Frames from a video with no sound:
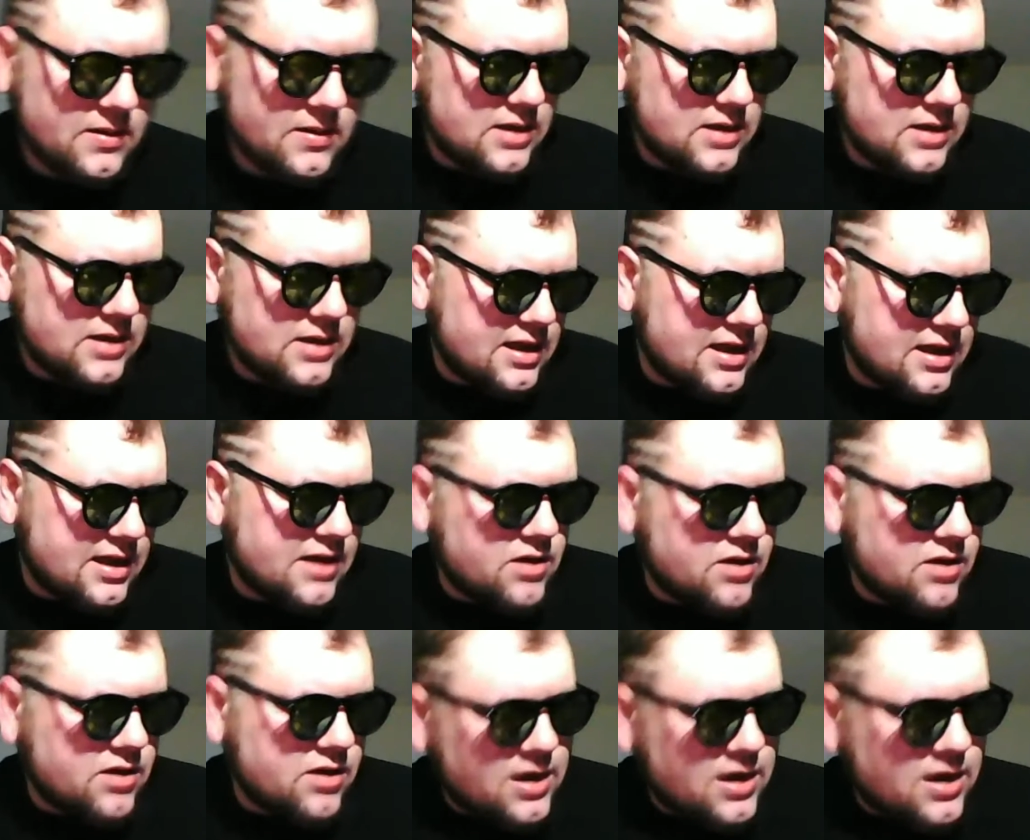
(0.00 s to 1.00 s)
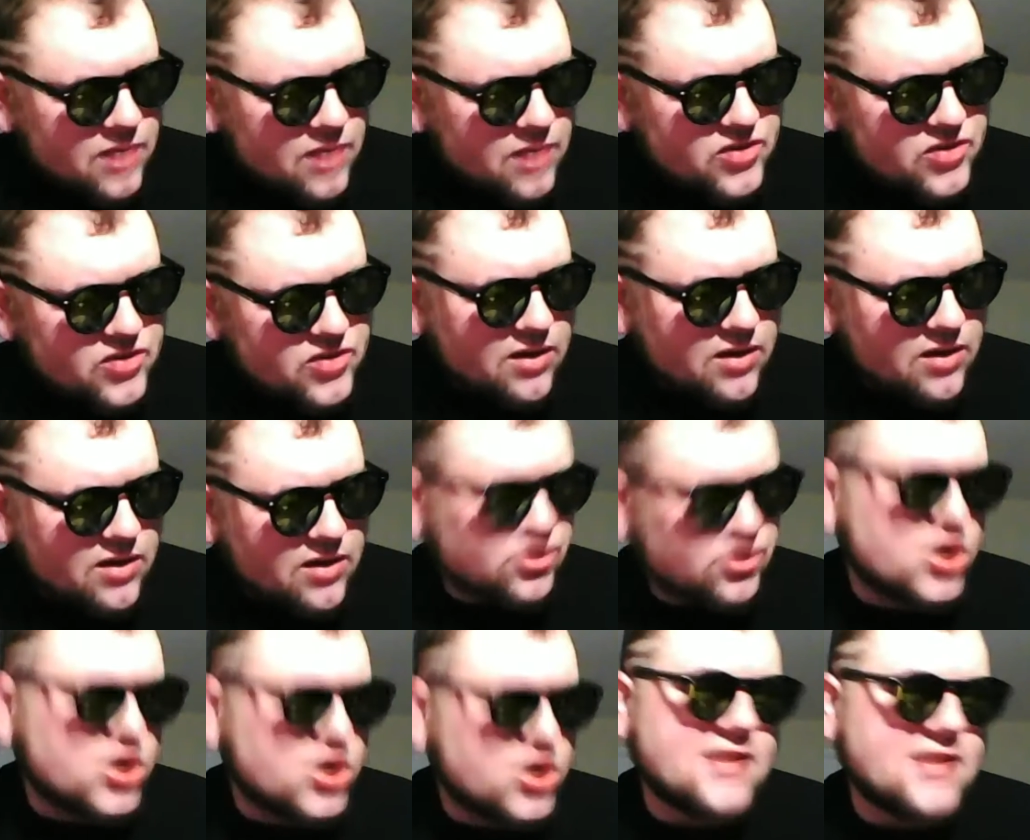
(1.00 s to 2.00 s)
And what I'm saying, I'm just
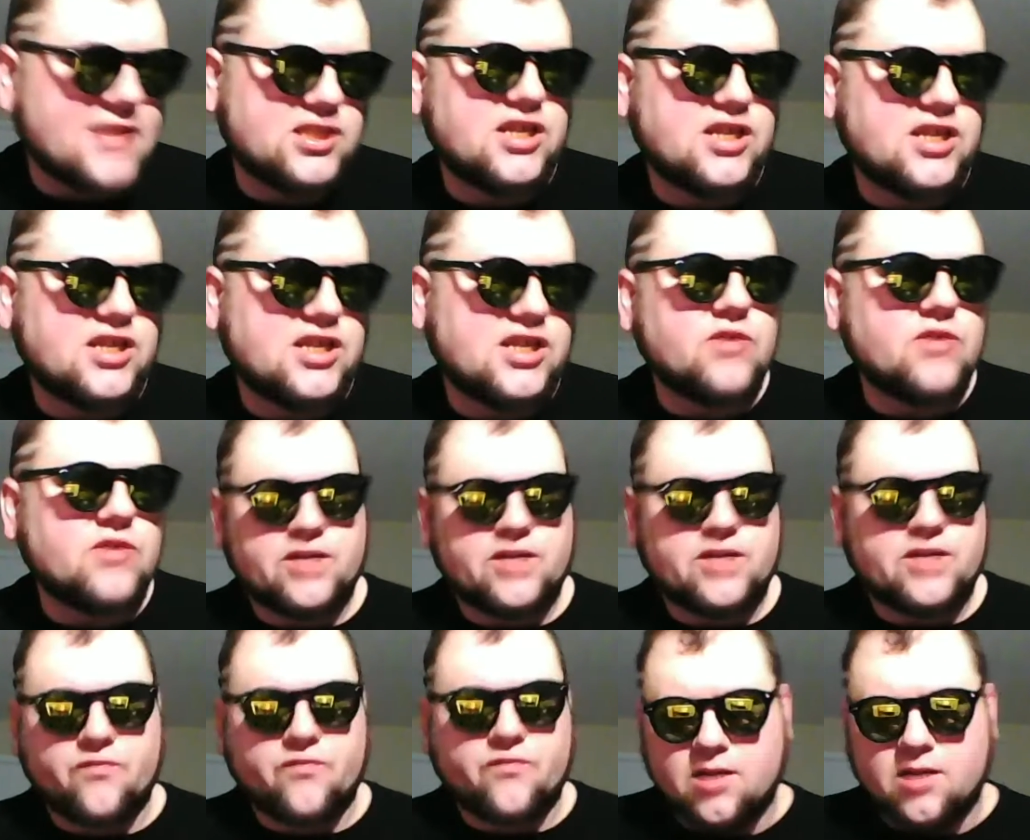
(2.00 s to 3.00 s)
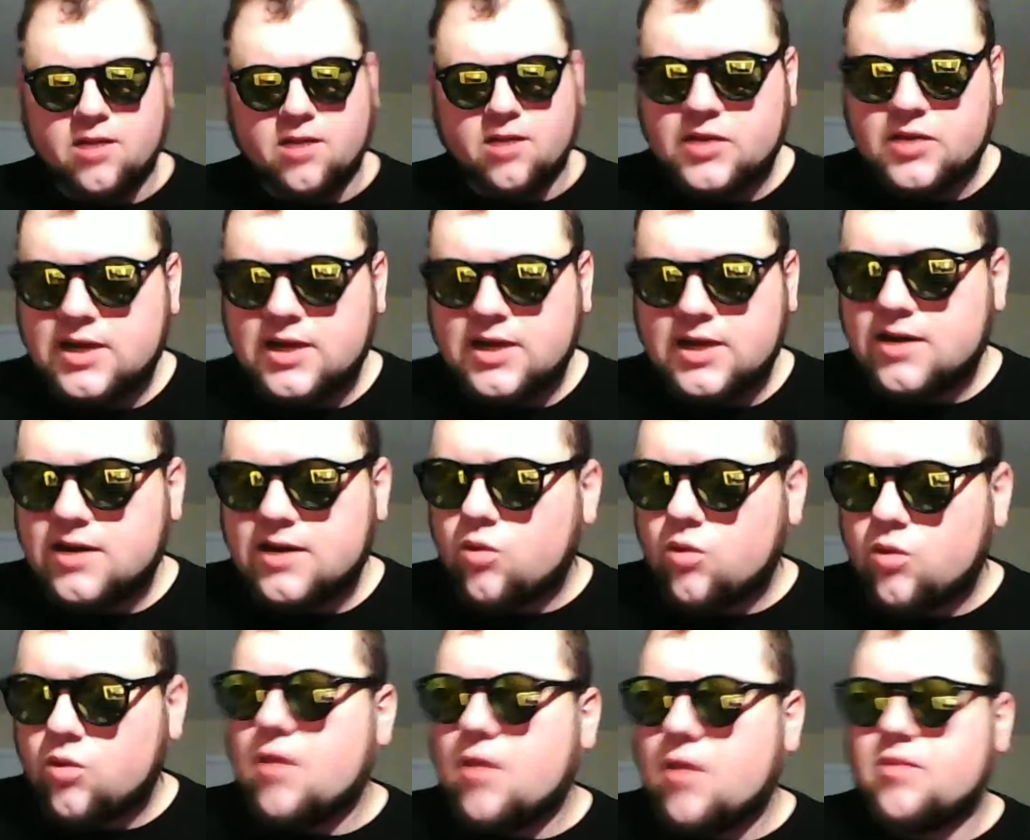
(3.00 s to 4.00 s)
trying to distinguish it from what
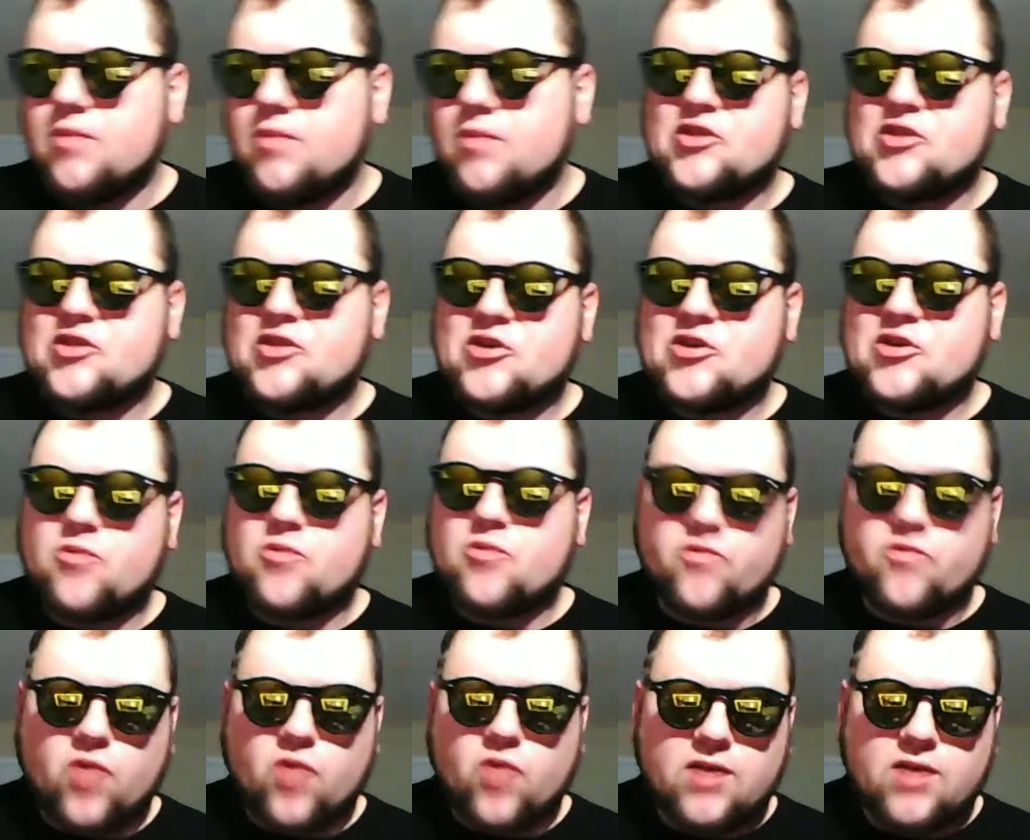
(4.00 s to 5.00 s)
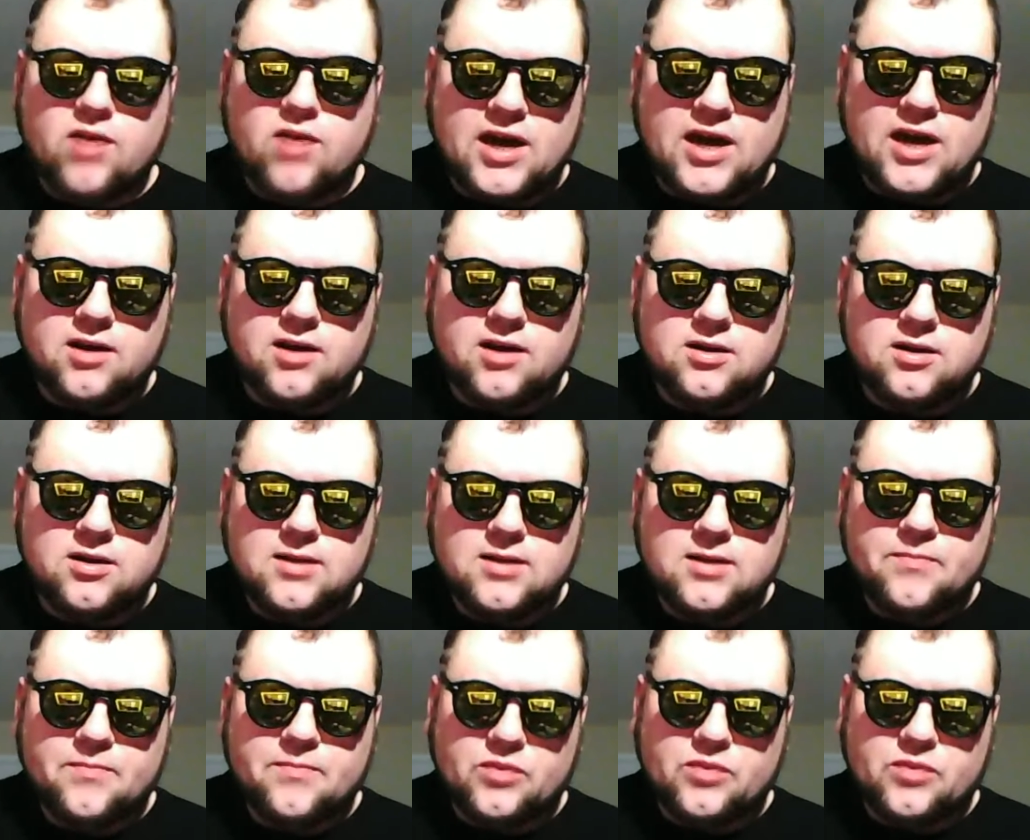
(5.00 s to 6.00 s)
might be considered more of a right-wing,
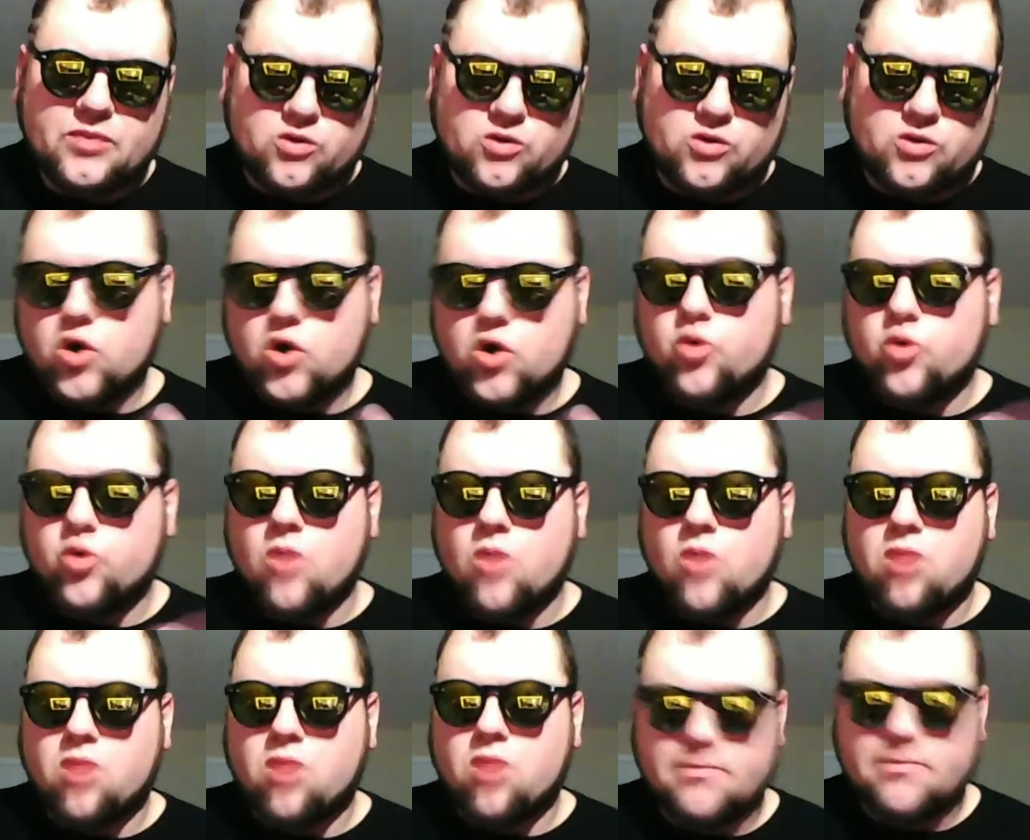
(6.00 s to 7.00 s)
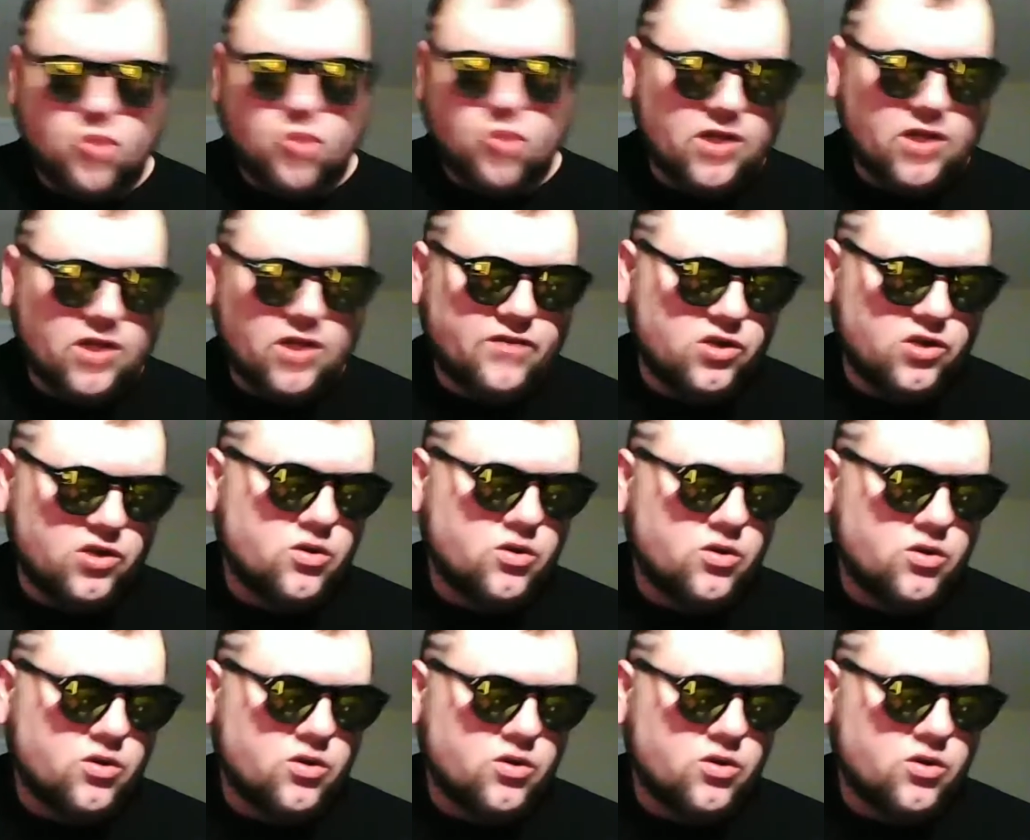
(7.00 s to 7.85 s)
quote unquote, market point of view,